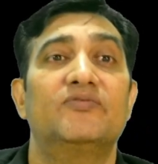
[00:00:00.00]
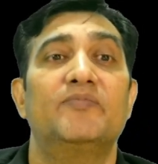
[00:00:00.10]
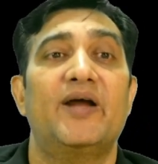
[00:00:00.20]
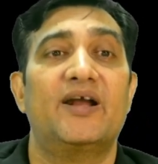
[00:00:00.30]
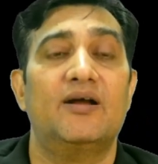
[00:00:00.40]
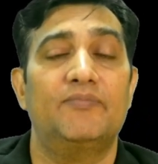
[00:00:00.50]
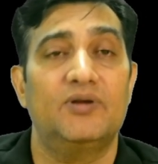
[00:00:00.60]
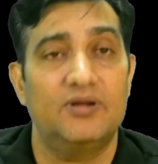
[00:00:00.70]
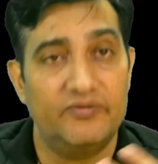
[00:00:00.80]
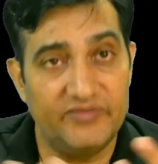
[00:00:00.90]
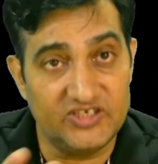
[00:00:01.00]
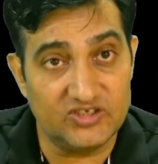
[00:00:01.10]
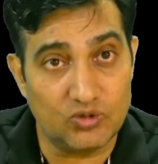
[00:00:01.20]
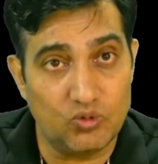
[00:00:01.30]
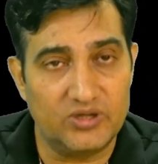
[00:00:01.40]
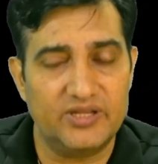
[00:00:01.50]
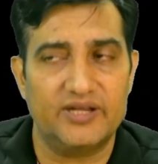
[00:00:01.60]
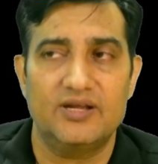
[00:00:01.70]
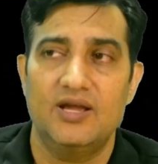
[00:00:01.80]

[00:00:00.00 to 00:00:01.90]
the backup, which is a good thing.